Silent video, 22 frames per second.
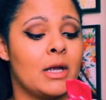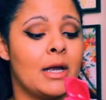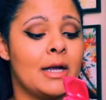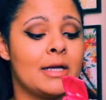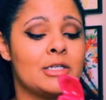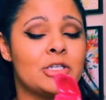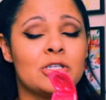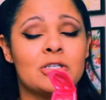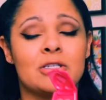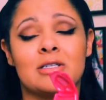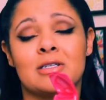I
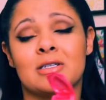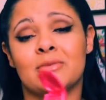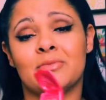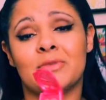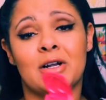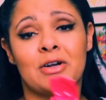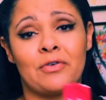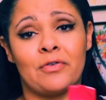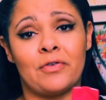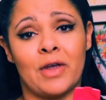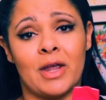just am
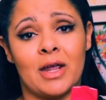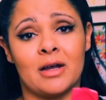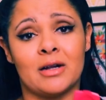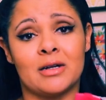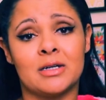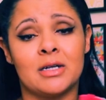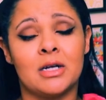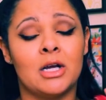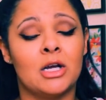not a fan.